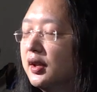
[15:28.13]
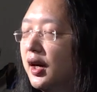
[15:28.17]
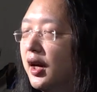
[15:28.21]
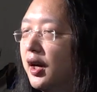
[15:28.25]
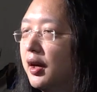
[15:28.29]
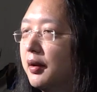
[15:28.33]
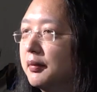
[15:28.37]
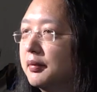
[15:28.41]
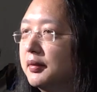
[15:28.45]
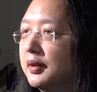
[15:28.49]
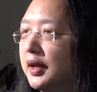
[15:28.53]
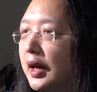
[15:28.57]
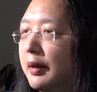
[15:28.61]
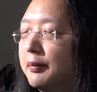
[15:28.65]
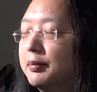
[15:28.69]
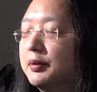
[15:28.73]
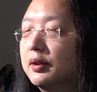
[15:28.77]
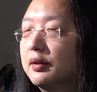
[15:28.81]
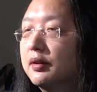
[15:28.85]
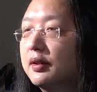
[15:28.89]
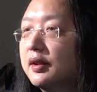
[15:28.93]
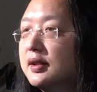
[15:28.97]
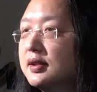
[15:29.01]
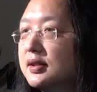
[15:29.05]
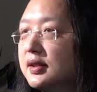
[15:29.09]
uh,
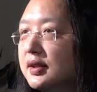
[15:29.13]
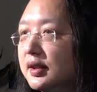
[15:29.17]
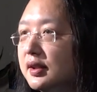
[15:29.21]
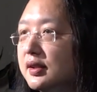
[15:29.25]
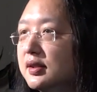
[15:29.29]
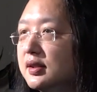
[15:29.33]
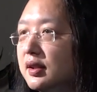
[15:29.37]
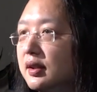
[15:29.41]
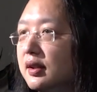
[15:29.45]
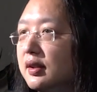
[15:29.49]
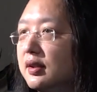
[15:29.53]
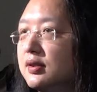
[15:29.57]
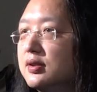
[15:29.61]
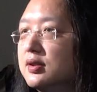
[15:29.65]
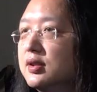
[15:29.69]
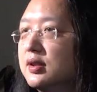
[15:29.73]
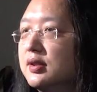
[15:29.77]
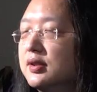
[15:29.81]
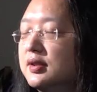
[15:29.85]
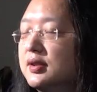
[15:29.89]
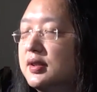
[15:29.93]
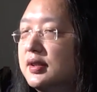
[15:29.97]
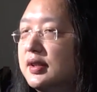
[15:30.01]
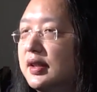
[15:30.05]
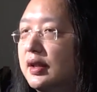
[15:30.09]
capitalistic
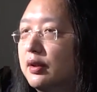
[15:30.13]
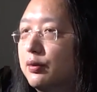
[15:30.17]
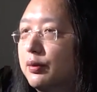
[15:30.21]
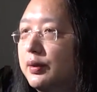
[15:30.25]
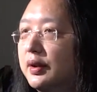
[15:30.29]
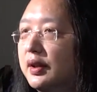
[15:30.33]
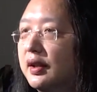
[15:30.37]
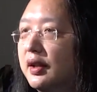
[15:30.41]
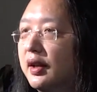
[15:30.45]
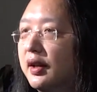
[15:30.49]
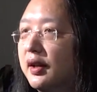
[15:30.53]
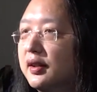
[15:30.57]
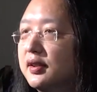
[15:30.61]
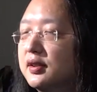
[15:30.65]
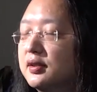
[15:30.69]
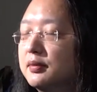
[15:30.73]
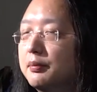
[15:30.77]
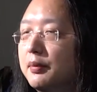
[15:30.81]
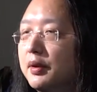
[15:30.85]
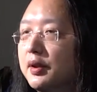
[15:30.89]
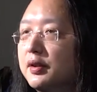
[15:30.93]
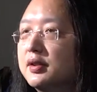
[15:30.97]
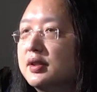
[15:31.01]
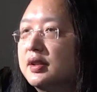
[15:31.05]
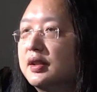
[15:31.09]
solutions that relied
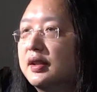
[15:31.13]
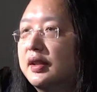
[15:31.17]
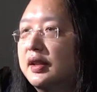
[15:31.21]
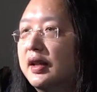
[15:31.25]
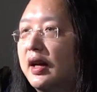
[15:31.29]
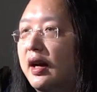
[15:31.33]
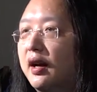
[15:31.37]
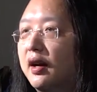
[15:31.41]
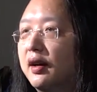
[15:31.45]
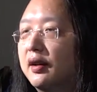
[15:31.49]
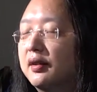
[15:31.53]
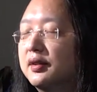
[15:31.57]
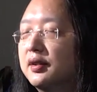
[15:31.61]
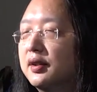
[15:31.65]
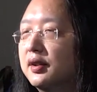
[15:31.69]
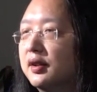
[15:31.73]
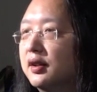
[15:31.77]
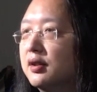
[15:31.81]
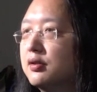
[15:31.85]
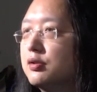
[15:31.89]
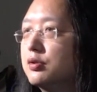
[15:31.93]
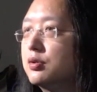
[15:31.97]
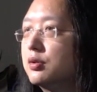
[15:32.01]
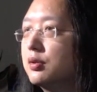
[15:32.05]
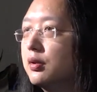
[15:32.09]
mostly on the
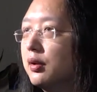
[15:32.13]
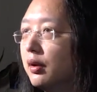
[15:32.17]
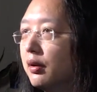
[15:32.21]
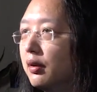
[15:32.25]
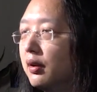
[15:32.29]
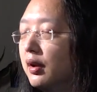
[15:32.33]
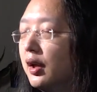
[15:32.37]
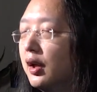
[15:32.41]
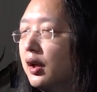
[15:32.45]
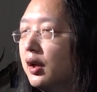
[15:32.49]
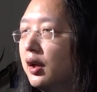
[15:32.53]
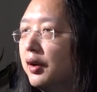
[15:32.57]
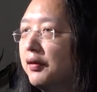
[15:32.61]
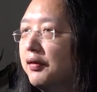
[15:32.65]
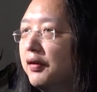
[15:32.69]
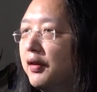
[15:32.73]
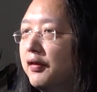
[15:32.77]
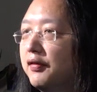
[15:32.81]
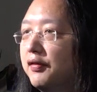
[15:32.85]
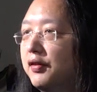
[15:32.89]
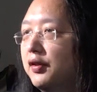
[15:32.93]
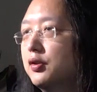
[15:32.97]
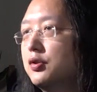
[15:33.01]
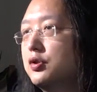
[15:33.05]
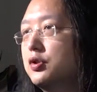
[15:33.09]
control of a
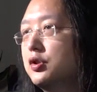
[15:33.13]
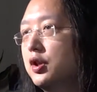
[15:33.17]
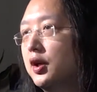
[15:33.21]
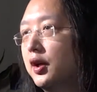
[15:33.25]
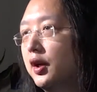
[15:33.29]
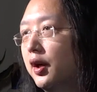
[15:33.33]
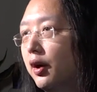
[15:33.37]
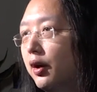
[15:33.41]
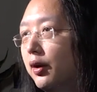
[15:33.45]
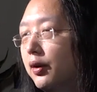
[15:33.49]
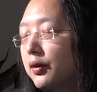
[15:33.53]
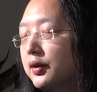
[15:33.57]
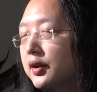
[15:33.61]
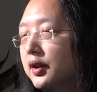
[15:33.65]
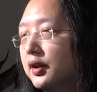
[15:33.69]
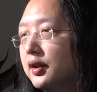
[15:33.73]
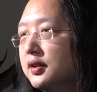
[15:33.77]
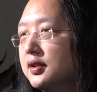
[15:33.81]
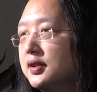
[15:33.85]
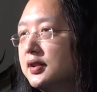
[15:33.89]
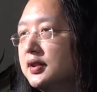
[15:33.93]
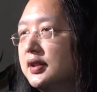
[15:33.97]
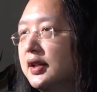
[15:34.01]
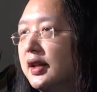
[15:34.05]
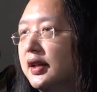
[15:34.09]
few
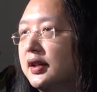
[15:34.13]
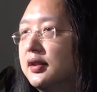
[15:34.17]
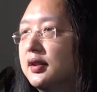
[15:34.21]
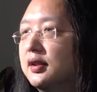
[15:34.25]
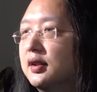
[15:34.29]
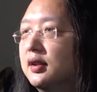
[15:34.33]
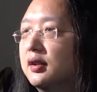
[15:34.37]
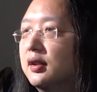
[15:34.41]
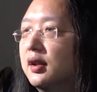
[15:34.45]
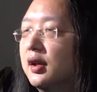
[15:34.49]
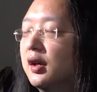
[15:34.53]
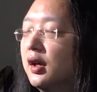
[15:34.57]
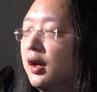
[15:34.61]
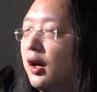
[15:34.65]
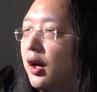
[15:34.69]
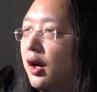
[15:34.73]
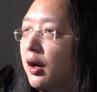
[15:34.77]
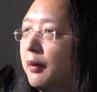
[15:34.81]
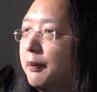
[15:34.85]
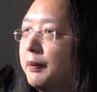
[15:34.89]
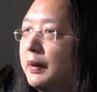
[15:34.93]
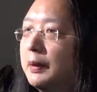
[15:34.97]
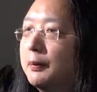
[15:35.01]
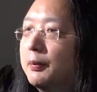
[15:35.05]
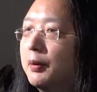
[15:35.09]
shareholders that the uh, uh,
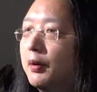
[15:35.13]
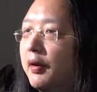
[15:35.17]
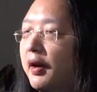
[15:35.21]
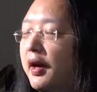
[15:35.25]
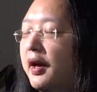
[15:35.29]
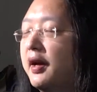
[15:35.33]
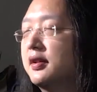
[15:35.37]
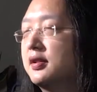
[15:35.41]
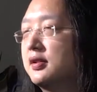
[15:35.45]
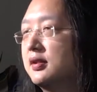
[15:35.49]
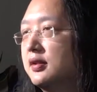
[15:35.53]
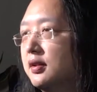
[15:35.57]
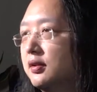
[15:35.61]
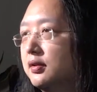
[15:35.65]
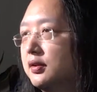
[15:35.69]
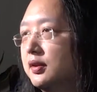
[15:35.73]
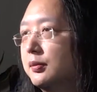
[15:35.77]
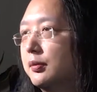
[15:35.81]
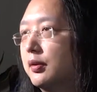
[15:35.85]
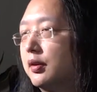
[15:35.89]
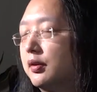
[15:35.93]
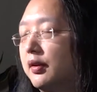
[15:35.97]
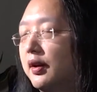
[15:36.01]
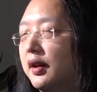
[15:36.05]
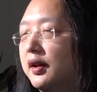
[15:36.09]
people has no
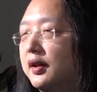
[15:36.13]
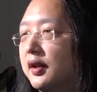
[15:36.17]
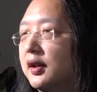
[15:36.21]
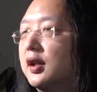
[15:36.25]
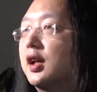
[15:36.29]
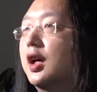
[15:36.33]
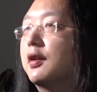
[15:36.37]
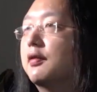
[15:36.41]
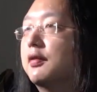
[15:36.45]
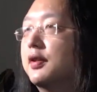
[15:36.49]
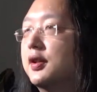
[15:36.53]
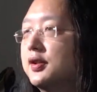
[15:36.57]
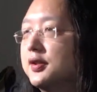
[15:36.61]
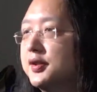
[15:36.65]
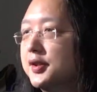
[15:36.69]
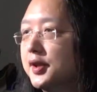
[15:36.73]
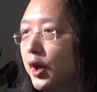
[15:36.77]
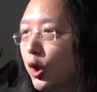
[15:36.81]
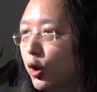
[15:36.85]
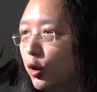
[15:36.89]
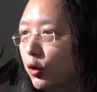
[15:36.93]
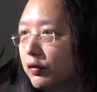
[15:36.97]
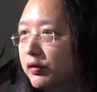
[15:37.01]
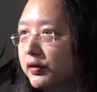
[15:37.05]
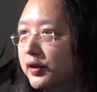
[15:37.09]
democratic governance
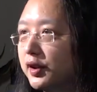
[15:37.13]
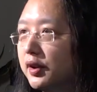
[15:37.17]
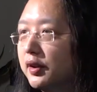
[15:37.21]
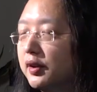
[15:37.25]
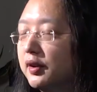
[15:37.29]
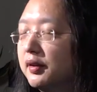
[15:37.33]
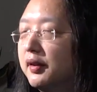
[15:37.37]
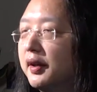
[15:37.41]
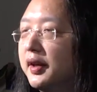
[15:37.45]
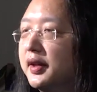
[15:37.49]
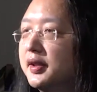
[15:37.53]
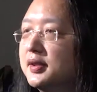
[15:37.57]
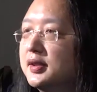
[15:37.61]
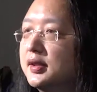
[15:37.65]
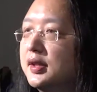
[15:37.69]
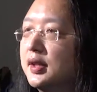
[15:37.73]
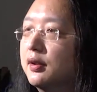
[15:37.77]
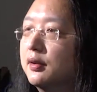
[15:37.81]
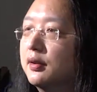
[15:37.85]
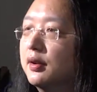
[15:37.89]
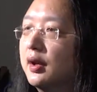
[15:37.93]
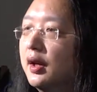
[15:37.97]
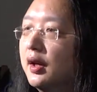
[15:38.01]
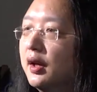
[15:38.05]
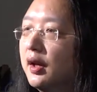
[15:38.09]
over, right?
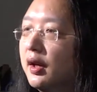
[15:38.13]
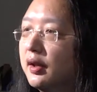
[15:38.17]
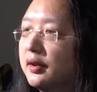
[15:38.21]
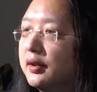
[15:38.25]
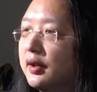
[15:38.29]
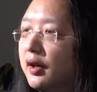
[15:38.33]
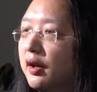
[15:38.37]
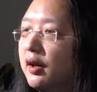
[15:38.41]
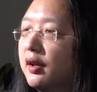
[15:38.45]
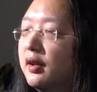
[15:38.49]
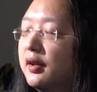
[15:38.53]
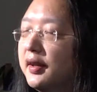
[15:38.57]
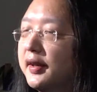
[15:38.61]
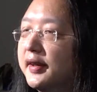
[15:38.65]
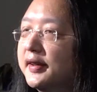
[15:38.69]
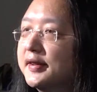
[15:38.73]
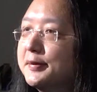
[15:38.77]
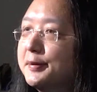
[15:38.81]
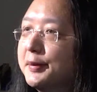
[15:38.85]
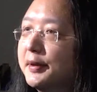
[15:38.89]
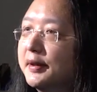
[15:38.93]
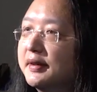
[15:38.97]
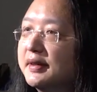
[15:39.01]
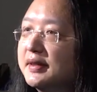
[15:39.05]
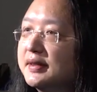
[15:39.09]
So the early
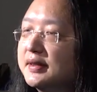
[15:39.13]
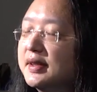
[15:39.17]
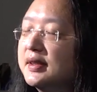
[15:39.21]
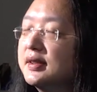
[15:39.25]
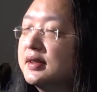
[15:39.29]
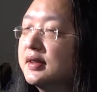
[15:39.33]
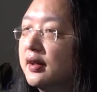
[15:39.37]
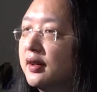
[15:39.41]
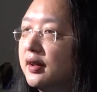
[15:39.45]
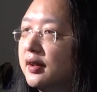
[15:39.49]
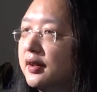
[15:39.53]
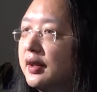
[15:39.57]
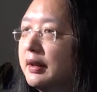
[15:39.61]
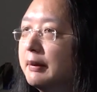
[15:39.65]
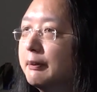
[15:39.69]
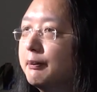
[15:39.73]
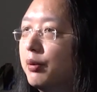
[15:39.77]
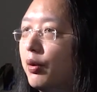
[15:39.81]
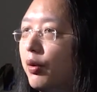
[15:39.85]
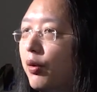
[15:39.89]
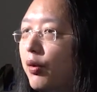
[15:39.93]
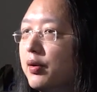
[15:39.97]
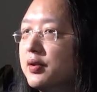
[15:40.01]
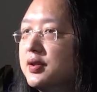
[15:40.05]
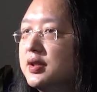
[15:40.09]
experiences are
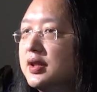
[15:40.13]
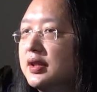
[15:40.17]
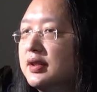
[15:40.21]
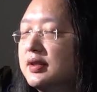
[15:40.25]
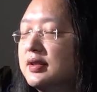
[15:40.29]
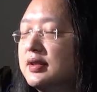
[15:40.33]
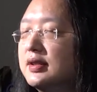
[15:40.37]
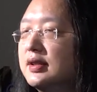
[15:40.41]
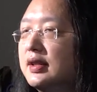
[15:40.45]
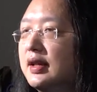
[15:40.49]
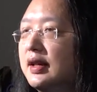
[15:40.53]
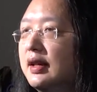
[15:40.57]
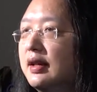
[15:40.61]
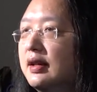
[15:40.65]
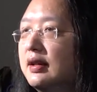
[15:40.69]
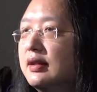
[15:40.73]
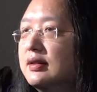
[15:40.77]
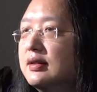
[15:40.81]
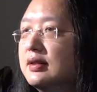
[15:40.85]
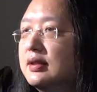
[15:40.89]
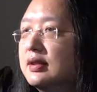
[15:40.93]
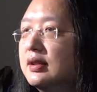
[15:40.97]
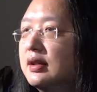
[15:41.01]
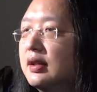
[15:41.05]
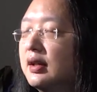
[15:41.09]
important.
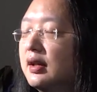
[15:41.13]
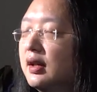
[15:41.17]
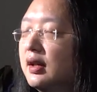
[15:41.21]
And